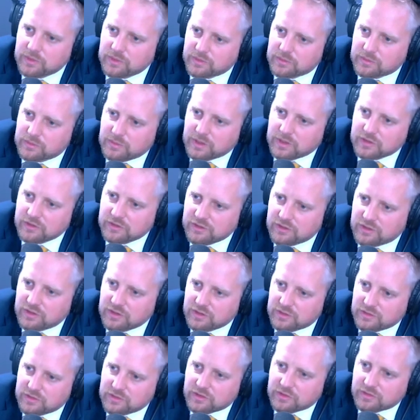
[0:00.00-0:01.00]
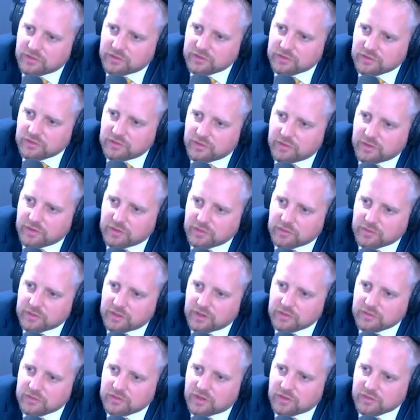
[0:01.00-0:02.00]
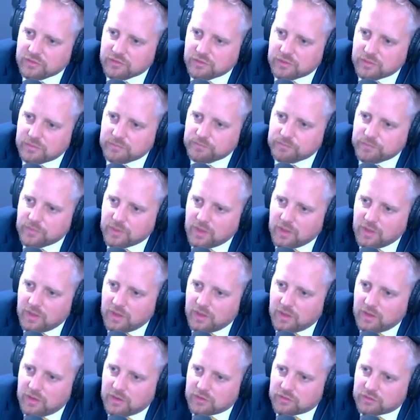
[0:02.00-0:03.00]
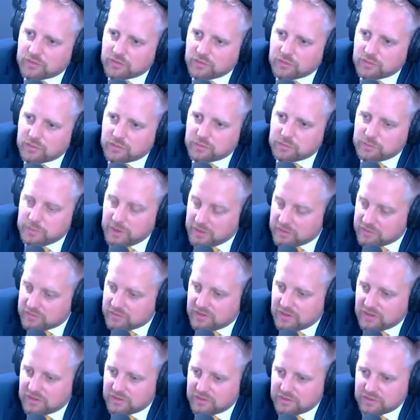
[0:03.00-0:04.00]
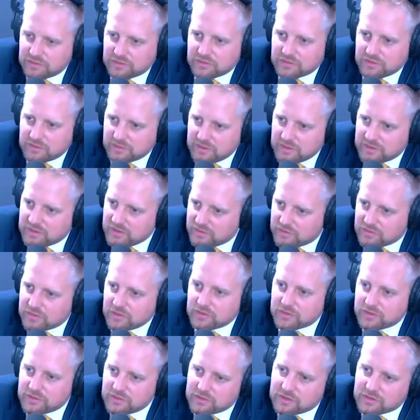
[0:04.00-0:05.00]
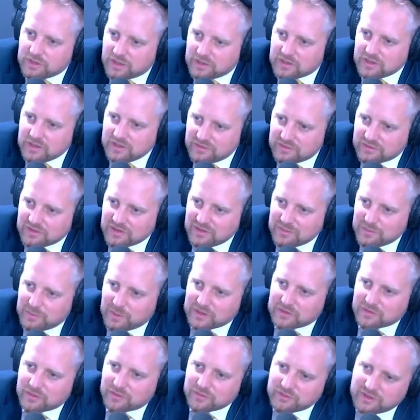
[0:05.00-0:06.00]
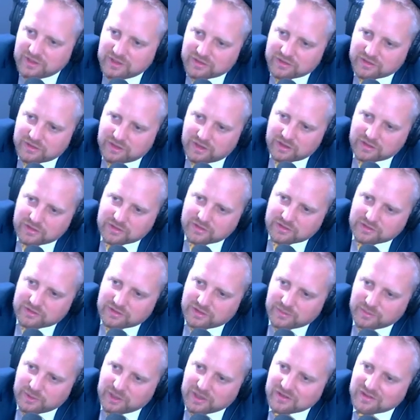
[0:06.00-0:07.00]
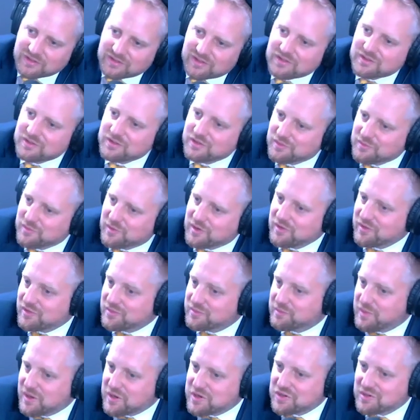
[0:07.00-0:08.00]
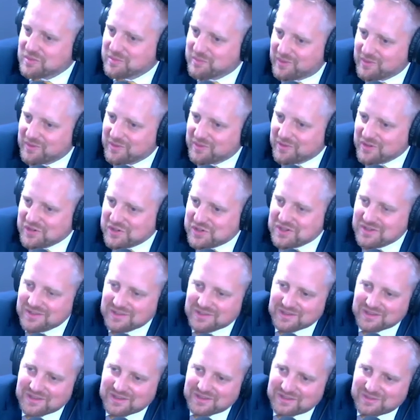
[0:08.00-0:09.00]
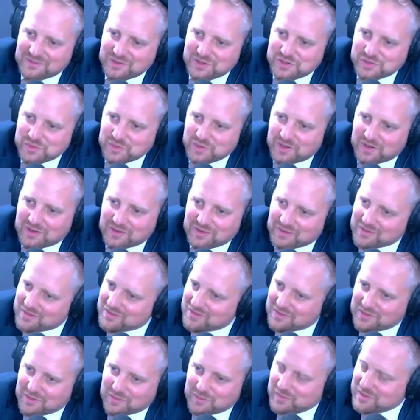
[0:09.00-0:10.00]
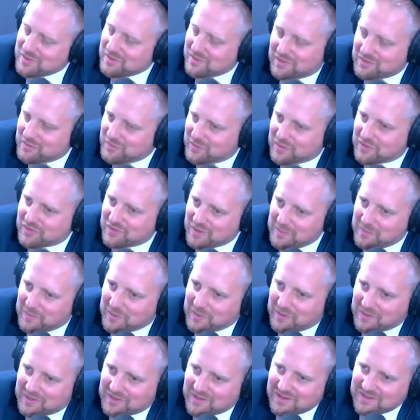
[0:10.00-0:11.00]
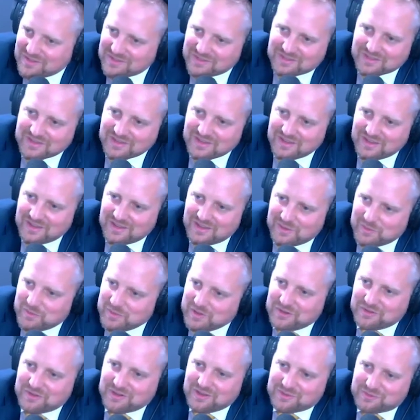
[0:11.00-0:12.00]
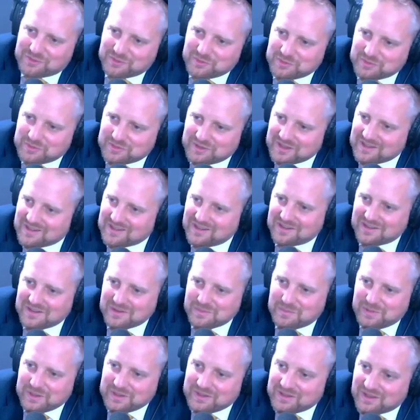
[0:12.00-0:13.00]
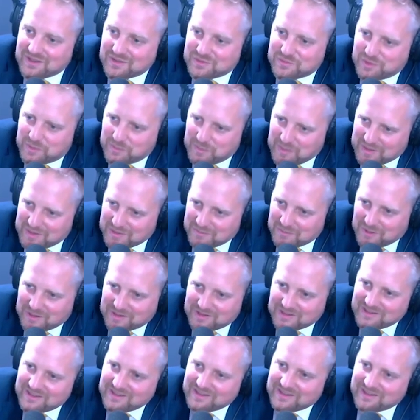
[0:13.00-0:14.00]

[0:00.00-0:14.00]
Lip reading: actually internationally recognized country. So yes, there is. It's not that easy, but on the other hand, Liberland is in this very special position in which we are not separatists. We don't have to declare independence from anybody.